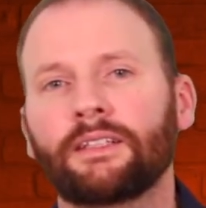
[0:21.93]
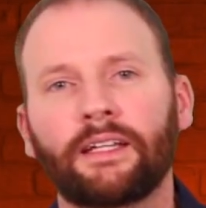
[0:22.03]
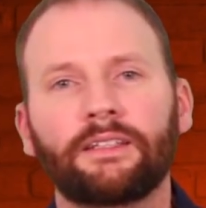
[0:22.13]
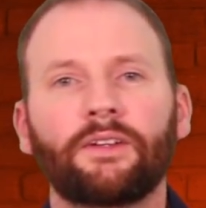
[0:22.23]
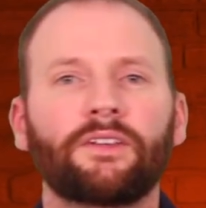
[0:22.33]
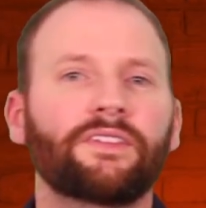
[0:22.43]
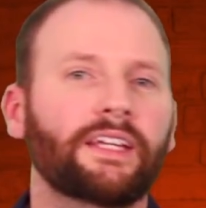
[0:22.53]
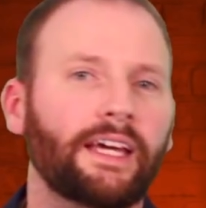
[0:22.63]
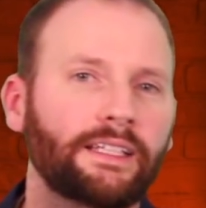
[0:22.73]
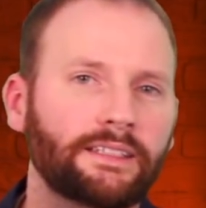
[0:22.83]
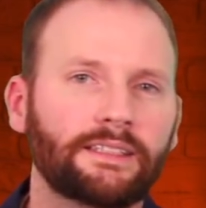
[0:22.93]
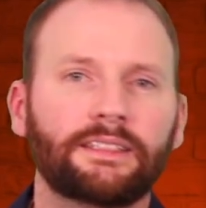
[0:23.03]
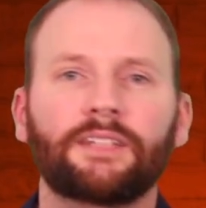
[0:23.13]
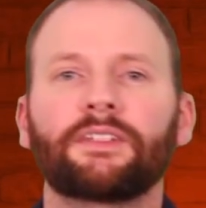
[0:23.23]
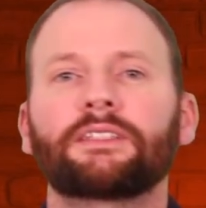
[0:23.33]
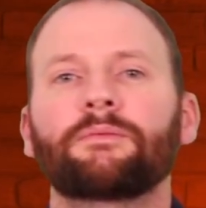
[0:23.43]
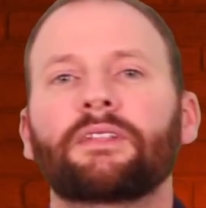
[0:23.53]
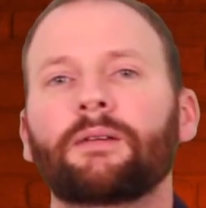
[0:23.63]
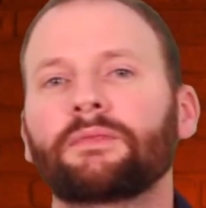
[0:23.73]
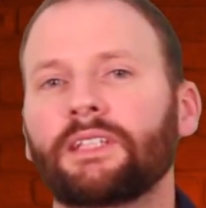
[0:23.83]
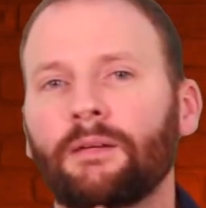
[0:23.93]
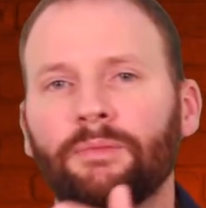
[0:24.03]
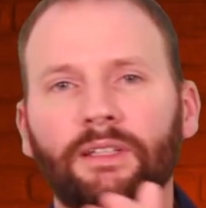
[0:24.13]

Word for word: Hit the notifications, give us some thumbs up,